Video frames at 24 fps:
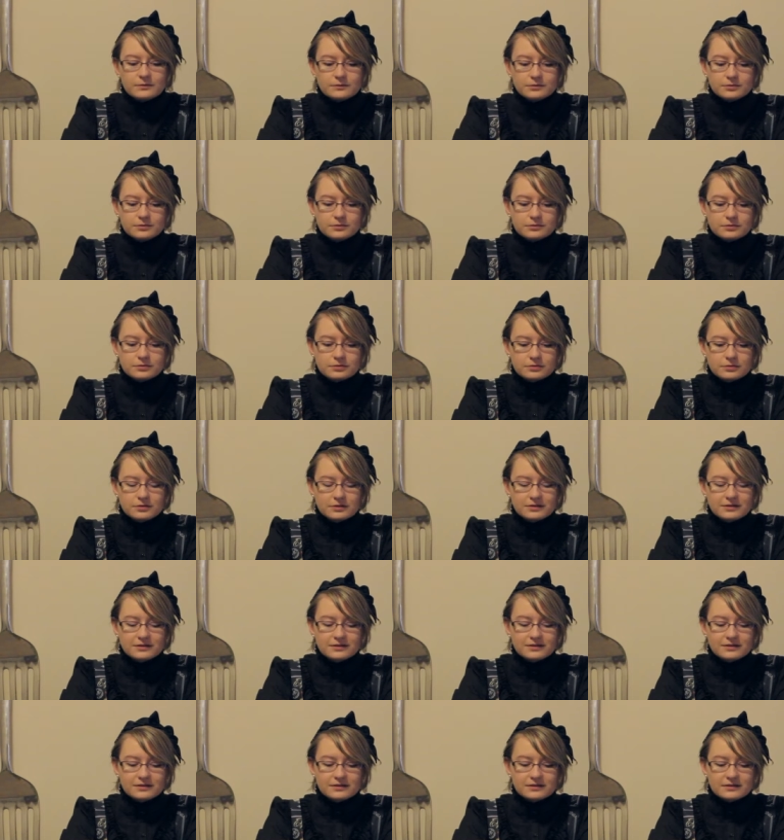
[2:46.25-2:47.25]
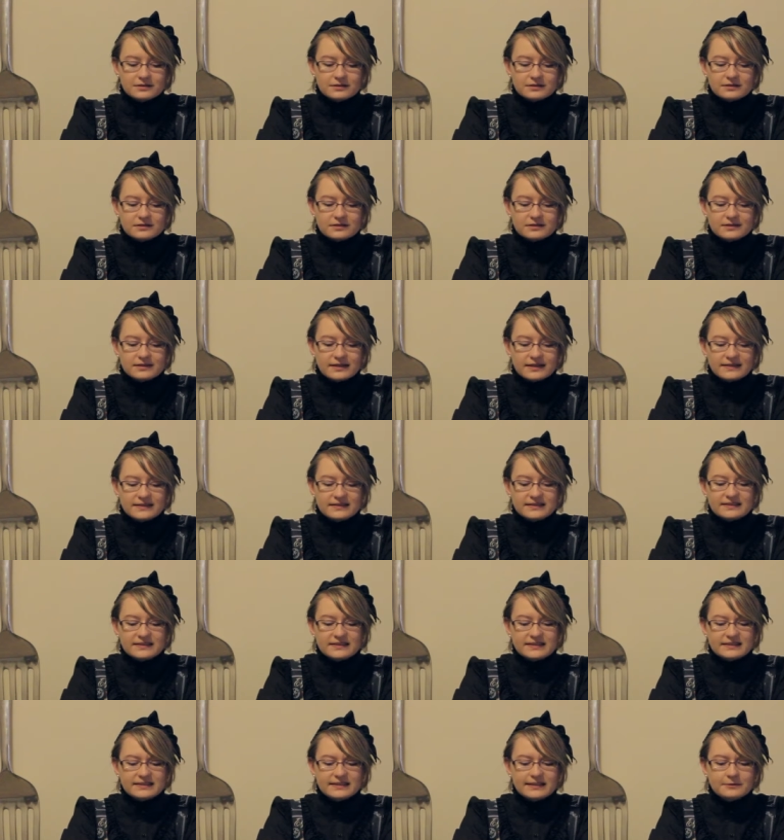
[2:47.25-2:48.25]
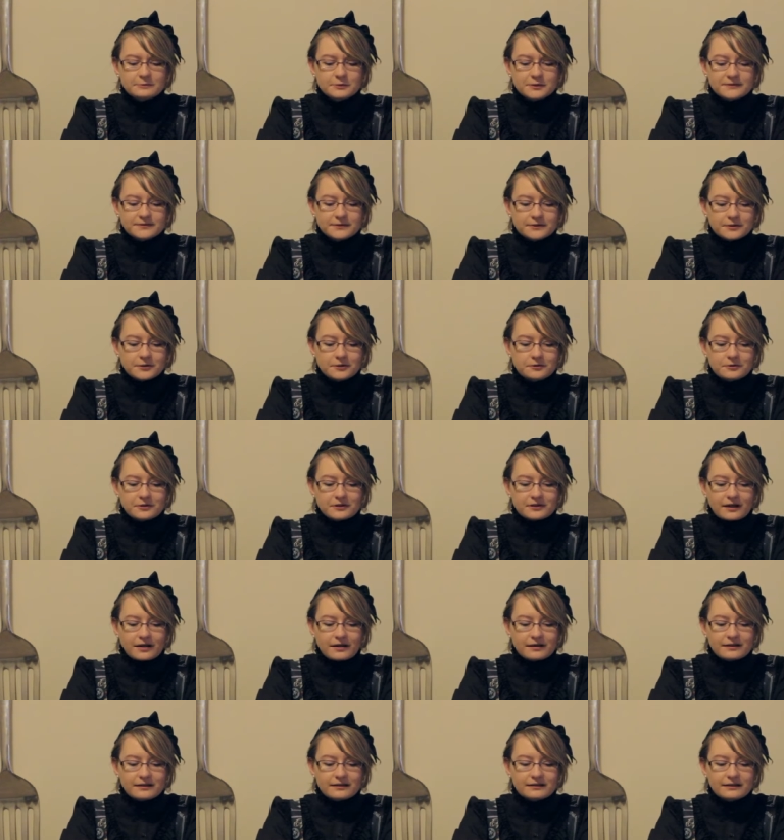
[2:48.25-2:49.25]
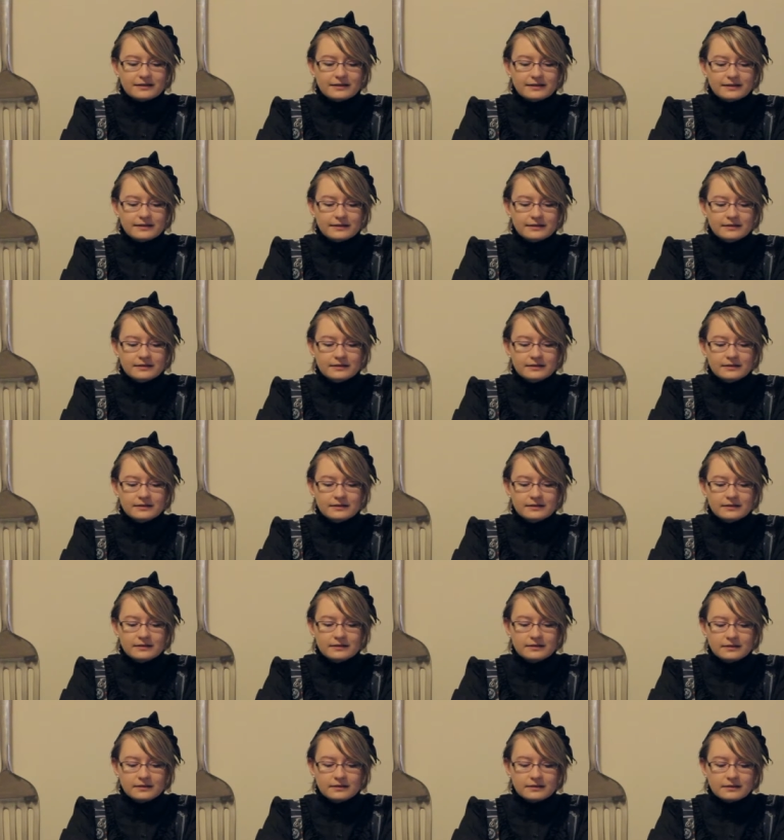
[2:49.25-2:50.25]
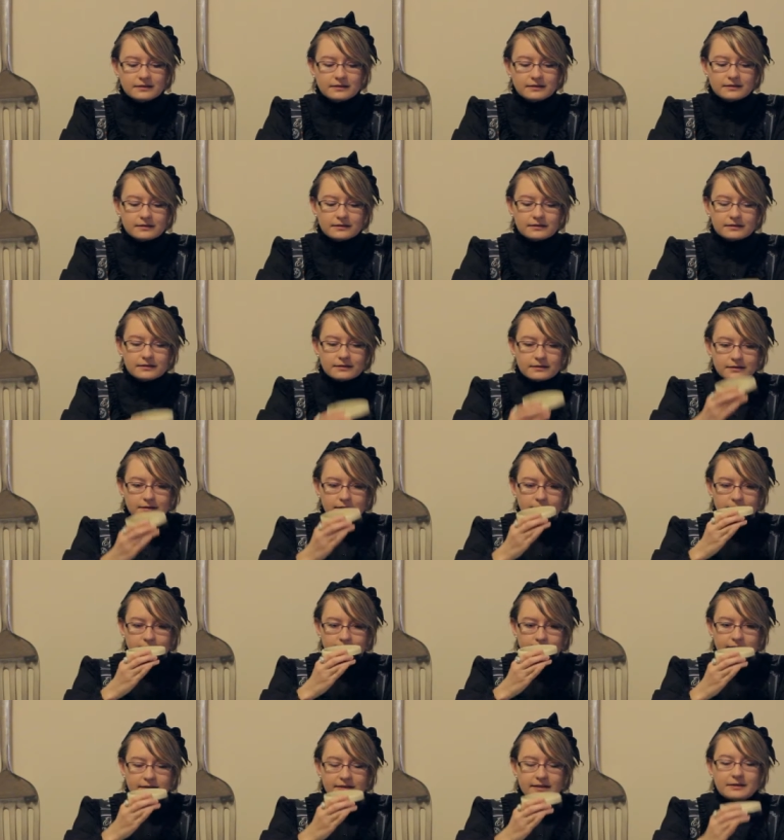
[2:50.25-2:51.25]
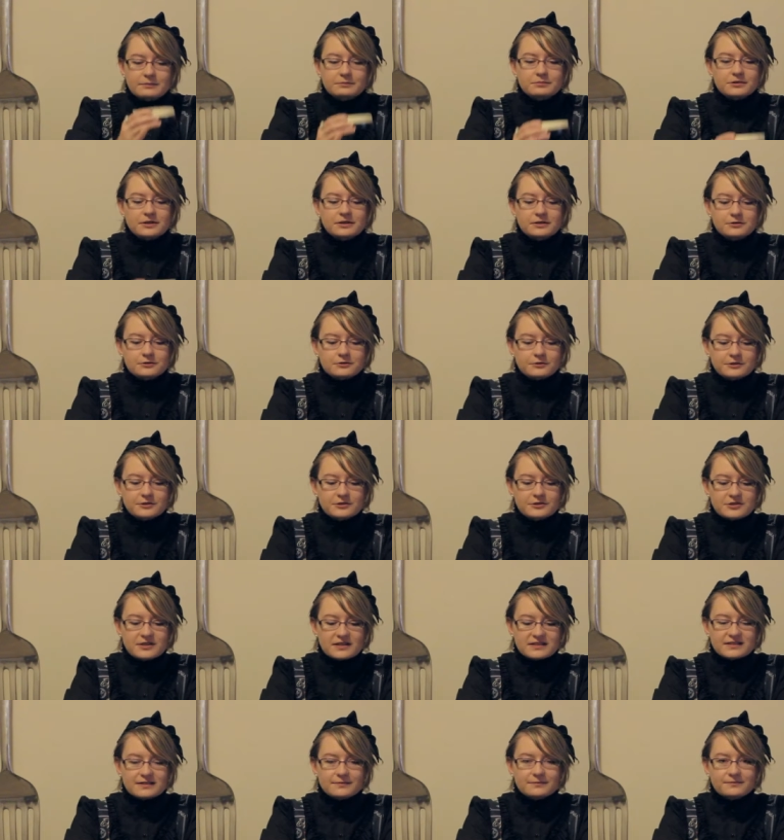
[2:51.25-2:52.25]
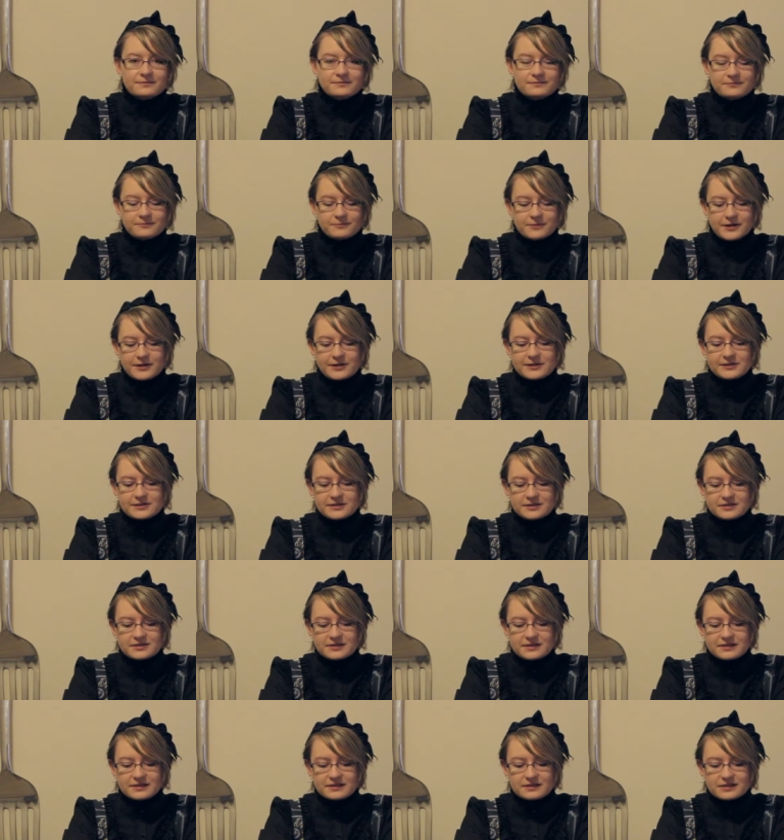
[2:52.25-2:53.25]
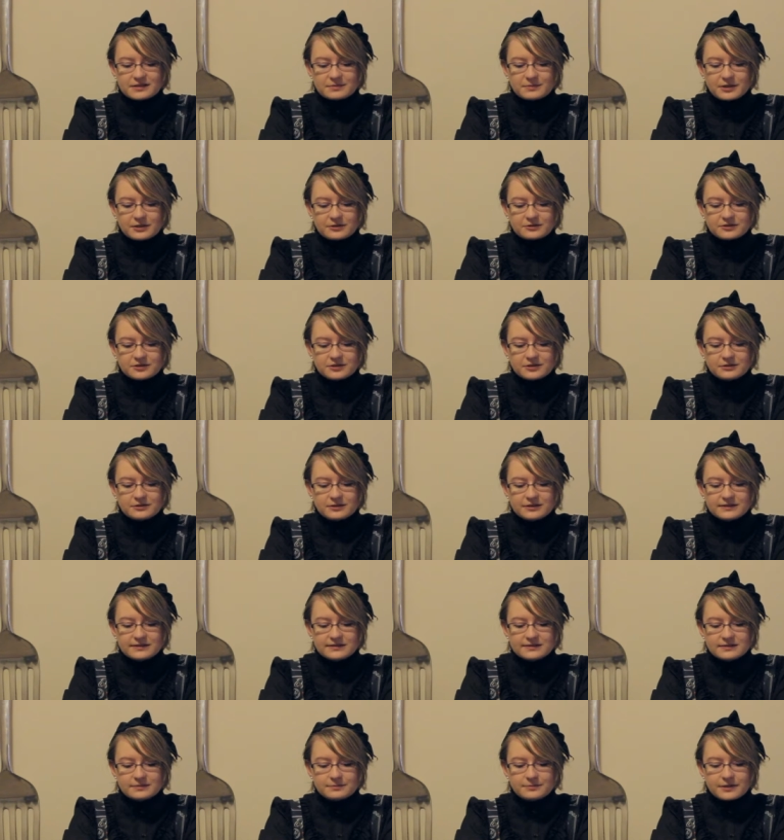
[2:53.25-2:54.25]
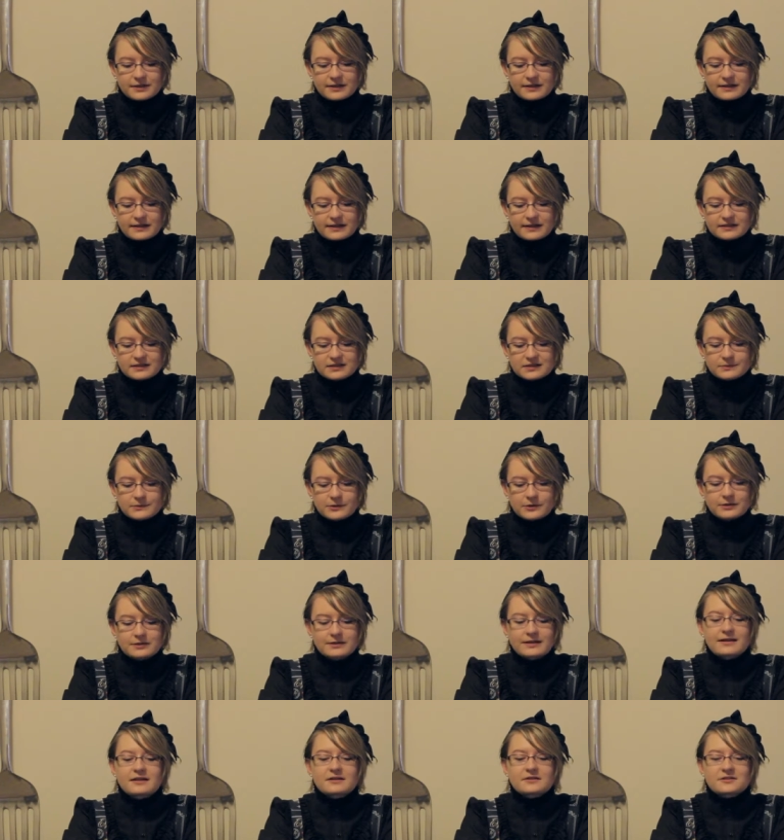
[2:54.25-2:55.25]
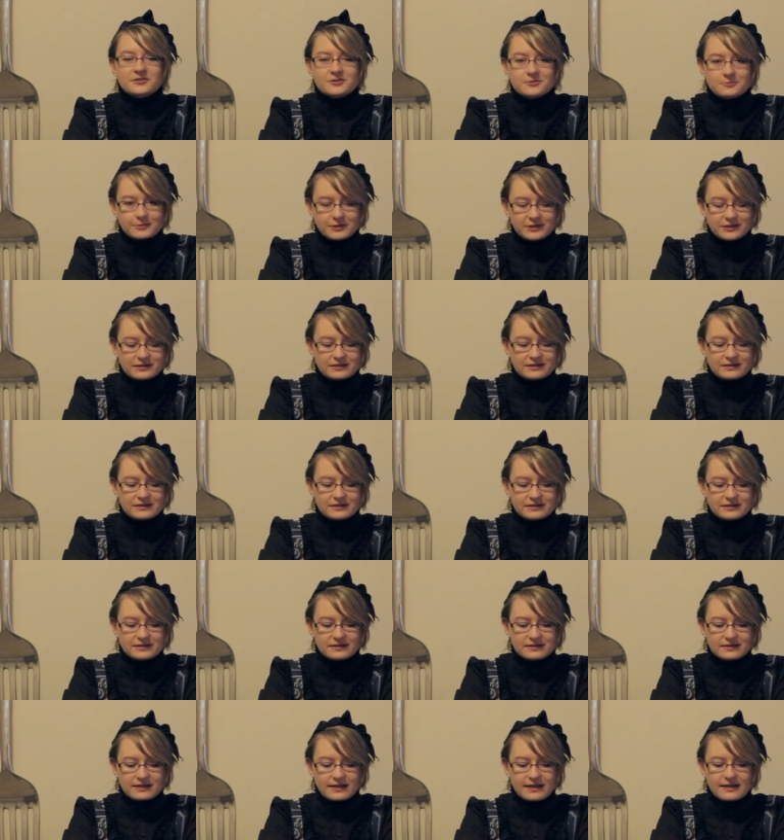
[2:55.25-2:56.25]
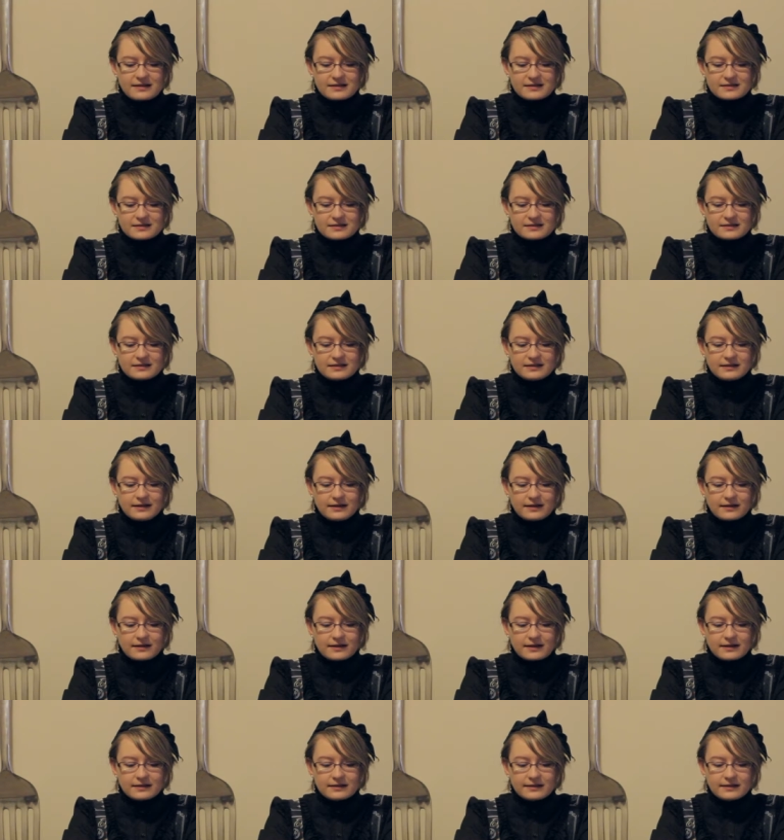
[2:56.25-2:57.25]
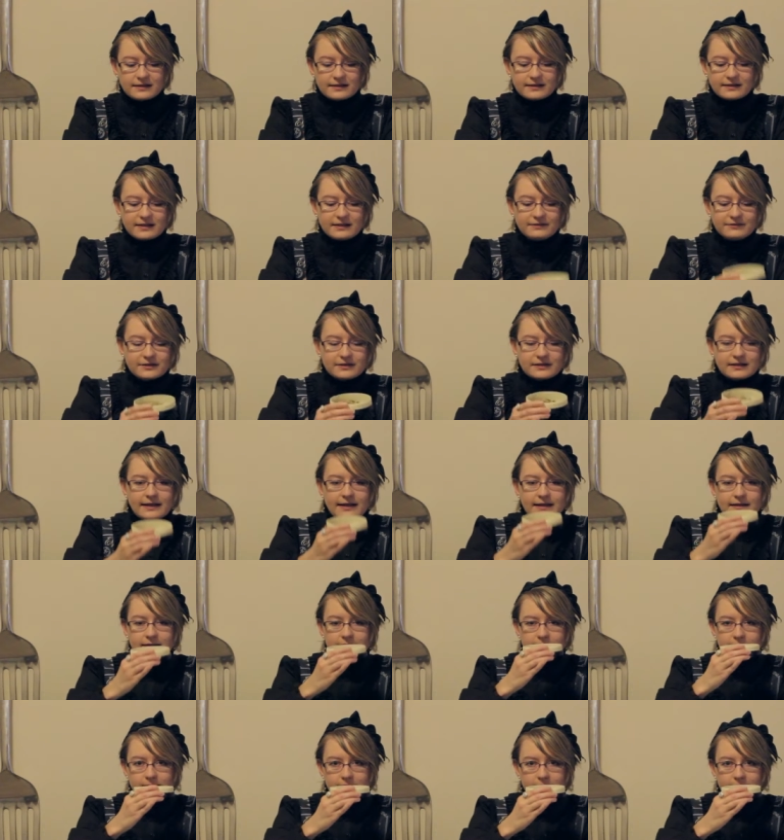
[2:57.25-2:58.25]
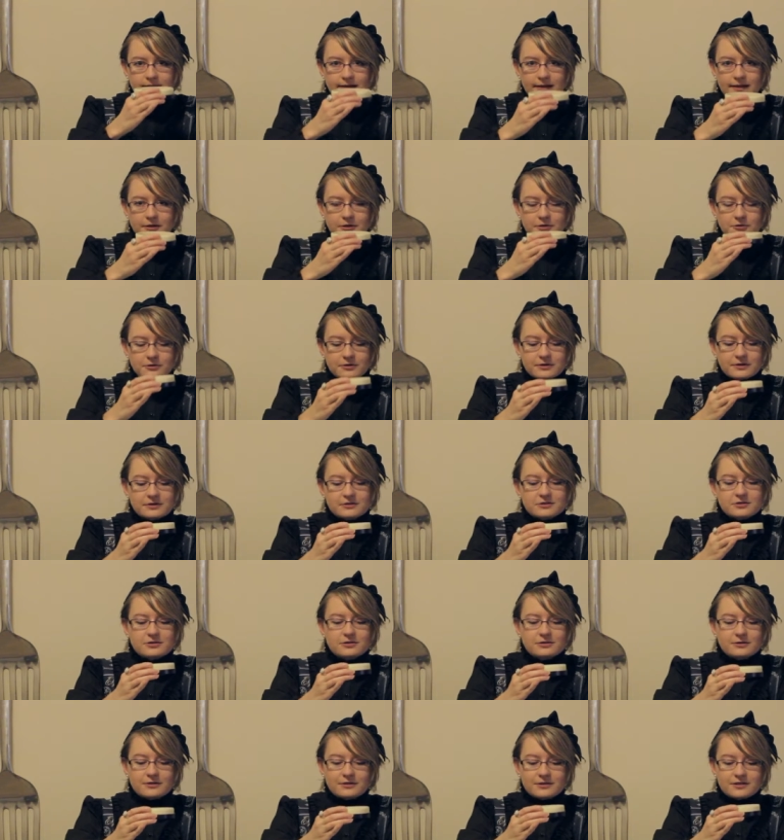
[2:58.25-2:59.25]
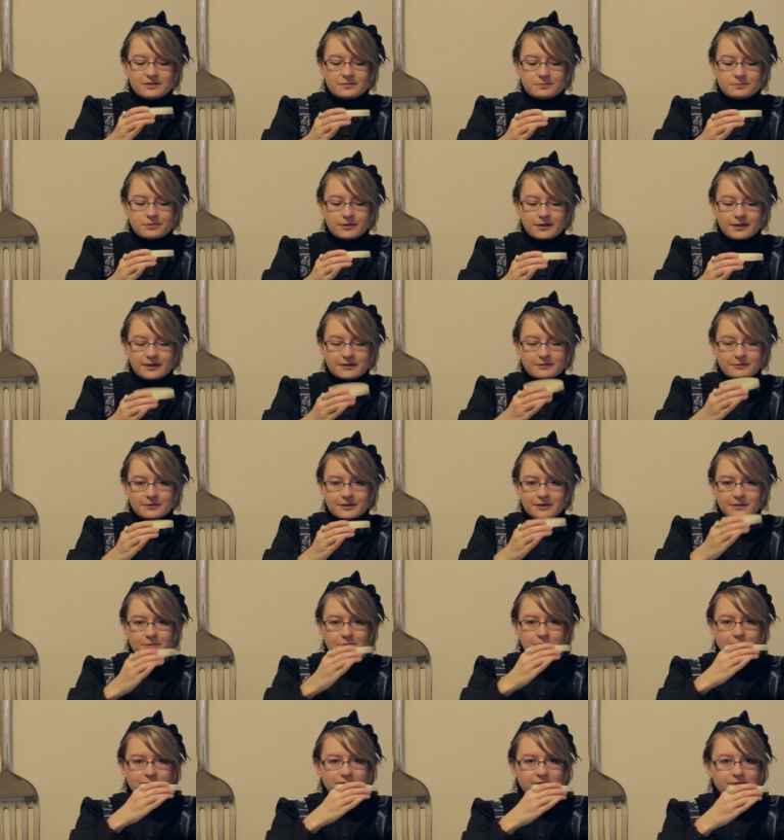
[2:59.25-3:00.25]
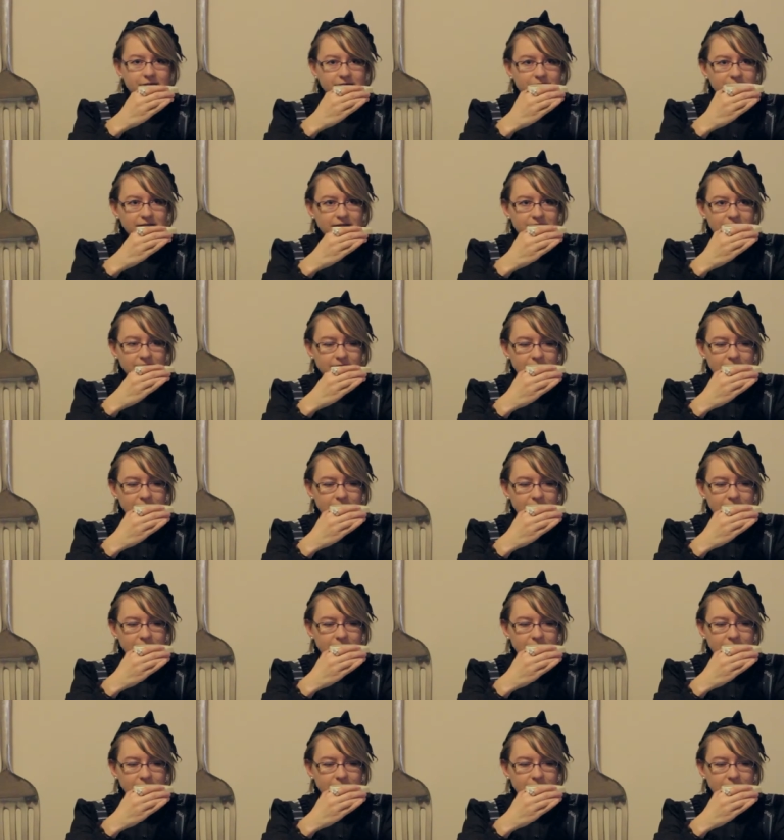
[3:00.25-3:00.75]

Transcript: Whew. Get that whiff of coconut in there. And that blood orange, that's a very distinct smell to it. But I smell a lot of sweet things in here. I think even that coconut sugar is probably really prevalent,